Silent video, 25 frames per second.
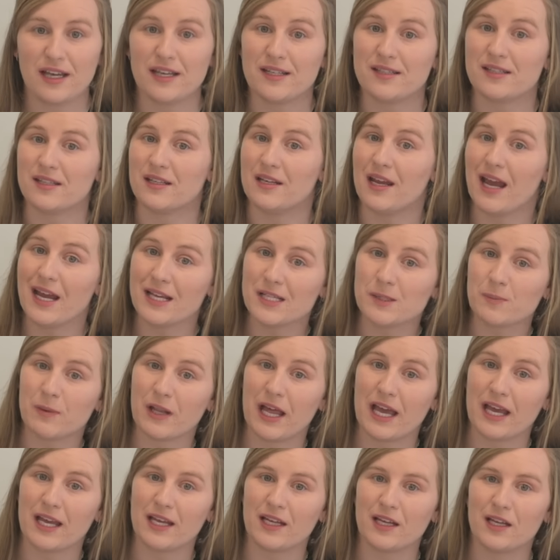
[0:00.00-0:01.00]
It's an S
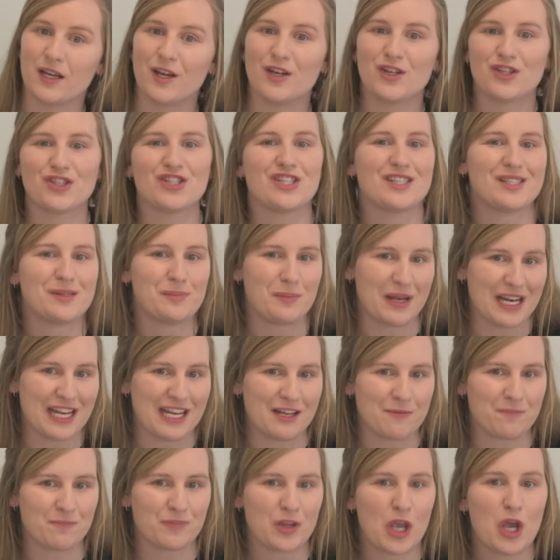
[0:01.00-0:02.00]
Play, just
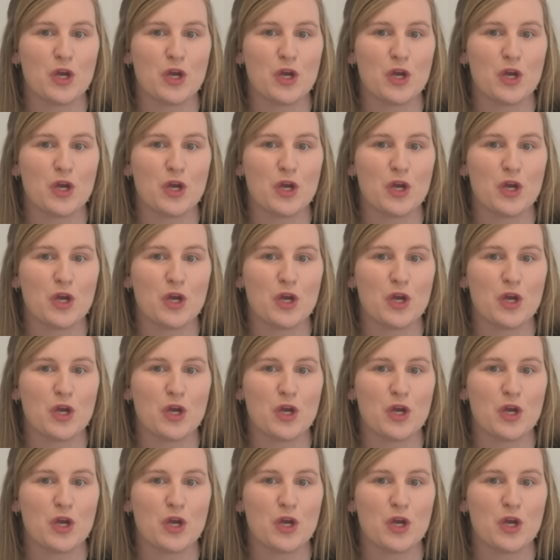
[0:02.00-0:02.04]
mini.